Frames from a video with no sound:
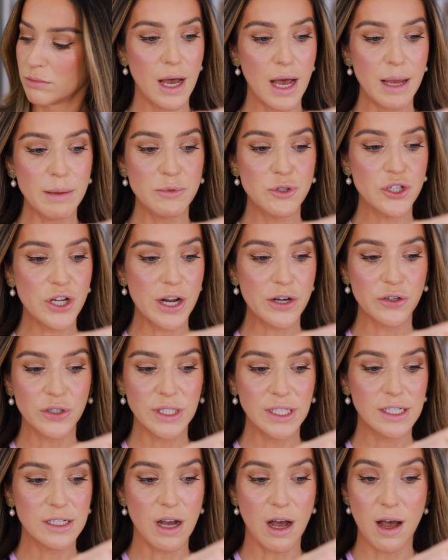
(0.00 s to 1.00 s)
I'm
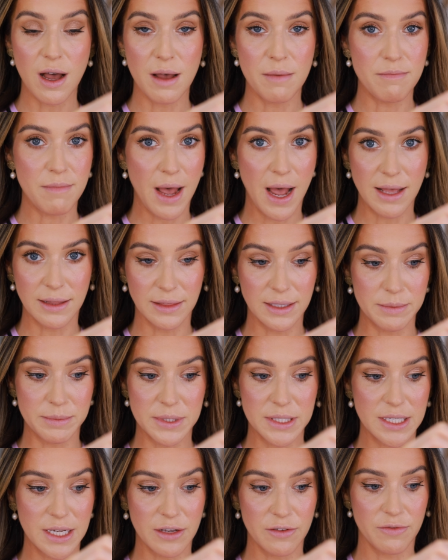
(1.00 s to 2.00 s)
generally not a matte
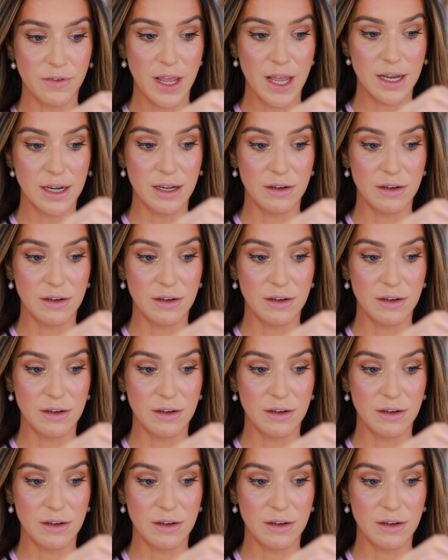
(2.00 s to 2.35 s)
lipstick fan.